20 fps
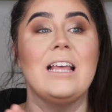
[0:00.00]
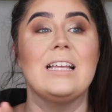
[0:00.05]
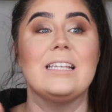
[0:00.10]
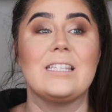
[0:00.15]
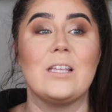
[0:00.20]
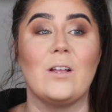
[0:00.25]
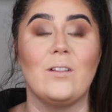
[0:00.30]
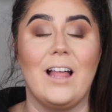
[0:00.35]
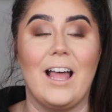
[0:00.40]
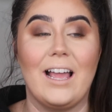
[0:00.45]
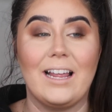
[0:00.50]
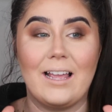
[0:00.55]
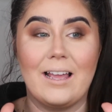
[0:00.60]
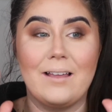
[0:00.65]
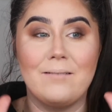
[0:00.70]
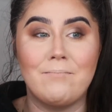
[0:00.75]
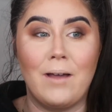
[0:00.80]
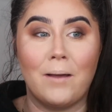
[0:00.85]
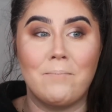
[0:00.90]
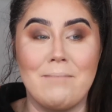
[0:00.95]
So like
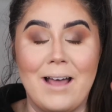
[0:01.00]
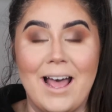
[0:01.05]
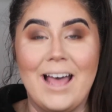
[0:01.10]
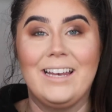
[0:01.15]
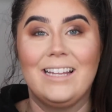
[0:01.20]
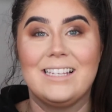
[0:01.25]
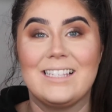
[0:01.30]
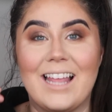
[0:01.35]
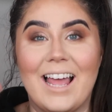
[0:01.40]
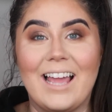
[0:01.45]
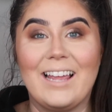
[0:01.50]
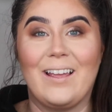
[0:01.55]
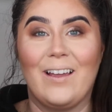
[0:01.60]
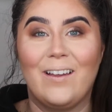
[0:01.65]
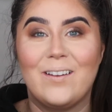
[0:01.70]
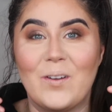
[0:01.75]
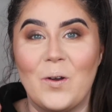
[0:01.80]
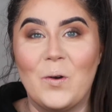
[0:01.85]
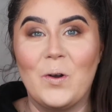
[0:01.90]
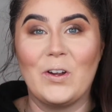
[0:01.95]
my mind is
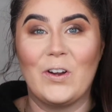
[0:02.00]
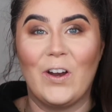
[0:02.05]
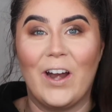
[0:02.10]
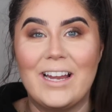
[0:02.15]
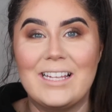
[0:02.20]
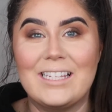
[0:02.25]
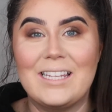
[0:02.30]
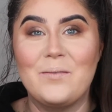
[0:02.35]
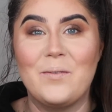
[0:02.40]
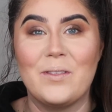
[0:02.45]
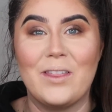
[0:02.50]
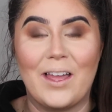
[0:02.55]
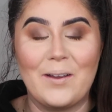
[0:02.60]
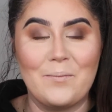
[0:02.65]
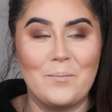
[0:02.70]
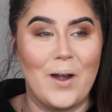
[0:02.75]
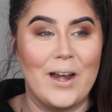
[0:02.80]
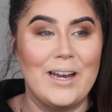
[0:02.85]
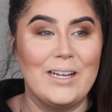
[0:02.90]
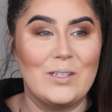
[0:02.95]
like going crazy with
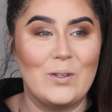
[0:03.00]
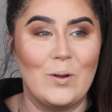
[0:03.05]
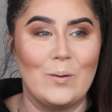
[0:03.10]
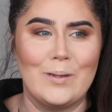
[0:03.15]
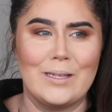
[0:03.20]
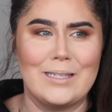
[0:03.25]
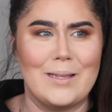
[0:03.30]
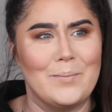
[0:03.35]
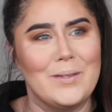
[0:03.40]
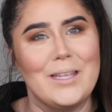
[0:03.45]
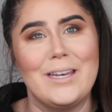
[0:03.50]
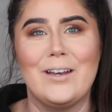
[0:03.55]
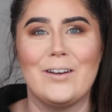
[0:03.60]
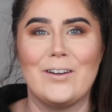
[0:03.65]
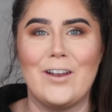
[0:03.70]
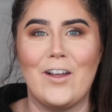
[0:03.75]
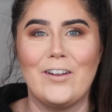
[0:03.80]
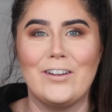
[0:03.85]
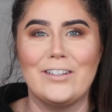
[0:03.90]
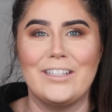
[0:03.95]
like brainstorms as I'm sitting here
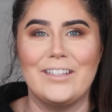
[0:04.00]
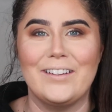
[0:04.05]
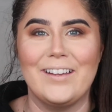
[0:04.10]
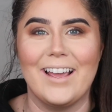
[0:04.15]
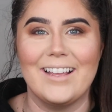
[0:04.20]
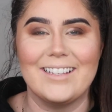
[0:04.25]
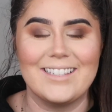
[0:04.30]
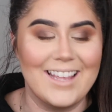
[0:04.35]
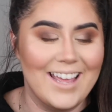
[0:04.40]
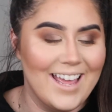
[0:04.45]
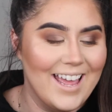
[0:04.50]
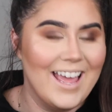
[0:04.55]
talking to you guys.